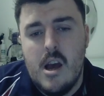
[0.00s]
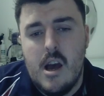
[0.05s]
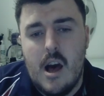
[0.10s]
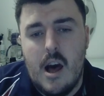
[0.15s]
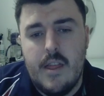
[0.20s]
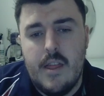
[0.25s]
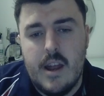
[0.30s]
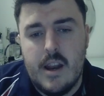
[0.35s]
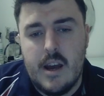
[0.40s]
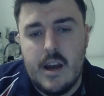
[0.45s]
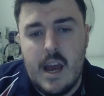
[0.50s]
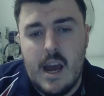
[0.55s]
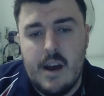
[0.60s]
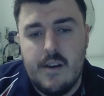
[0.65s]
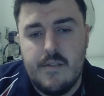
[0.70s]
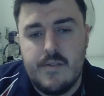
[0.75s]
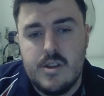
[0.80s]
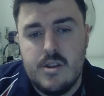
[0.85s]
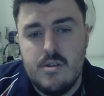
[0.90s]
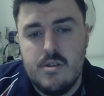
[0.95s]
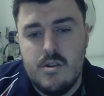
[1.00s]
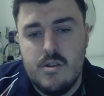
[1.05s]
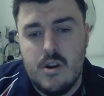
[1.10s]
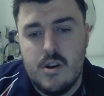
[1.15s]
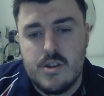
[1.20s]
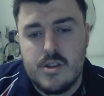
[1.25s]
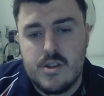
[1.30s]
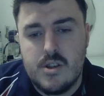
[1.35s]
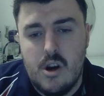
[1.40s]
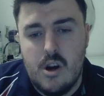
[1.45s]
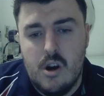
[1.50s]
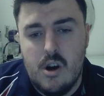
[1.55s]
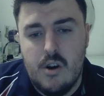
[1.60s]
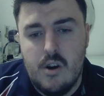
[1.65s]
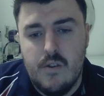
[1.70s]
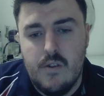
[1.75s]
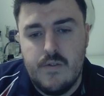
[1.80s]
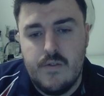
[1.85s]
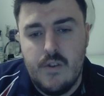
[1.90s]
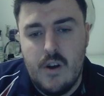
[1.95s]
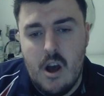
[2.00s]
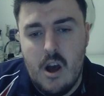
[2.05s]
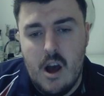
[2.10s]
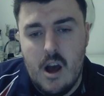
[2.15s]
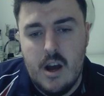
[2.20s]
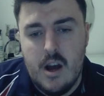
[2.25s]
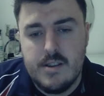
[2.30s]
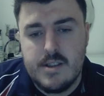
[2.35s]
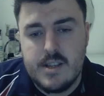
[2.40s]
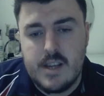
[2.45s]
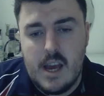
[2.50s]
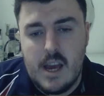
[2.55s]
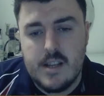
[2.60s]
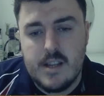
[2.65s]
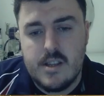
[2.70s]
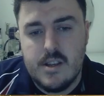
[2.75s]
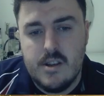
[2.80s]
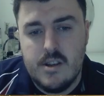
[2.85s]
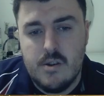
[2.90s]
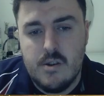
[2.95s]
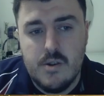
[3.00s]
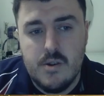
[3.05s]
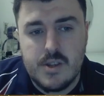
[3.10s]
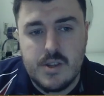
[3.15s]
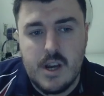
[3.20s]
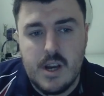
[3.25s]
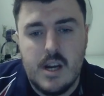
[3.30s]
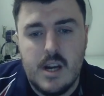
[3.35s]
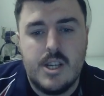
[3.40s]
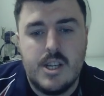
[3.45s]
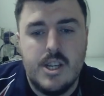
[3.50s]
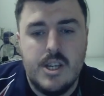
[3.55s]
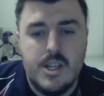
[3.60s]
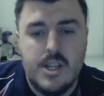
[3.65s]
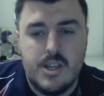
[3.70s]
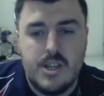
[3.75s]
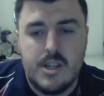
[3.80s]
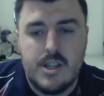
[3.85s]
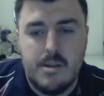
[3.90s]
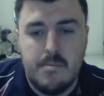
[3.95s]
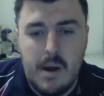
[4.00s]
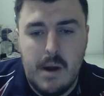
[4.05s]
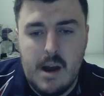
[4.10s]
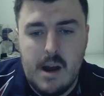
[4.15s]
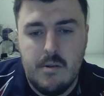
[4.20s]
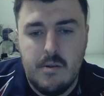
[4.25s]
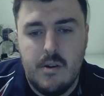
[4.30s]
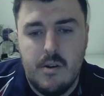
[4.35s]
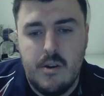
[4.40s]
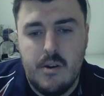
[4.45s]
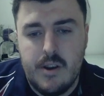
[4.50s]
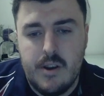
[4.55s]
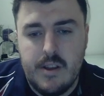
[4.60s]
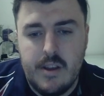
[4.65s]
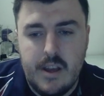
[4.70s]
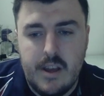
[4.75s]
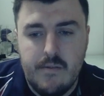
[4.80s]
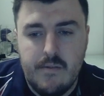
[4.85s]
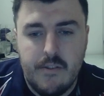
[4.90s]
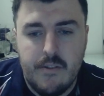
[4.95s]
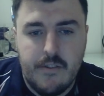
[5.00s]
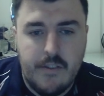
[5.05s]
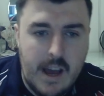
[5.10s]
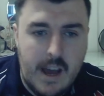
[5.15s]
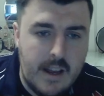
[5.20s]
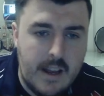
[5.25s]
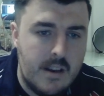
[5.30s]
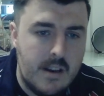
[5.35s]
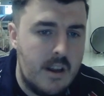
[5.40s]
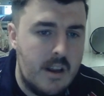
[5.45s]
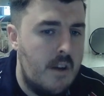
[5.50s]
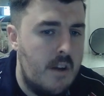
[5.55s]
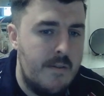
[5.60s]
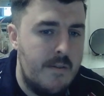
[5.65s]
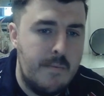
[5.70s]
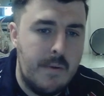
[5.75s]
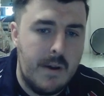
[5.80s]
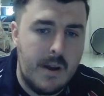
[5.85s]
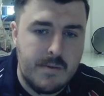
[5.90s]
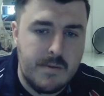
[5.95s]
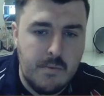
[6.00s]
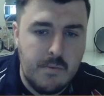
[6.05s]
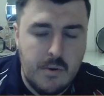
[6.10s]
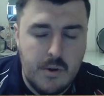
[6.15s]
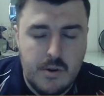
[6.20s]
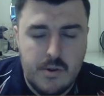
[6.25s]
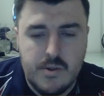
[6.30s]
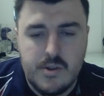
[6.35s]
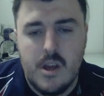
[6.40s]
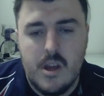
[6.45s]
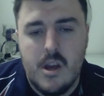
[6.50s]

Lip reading: And then I have 2 lots of skeleton horse archers just about on either flank. I hope to pick up some wounds.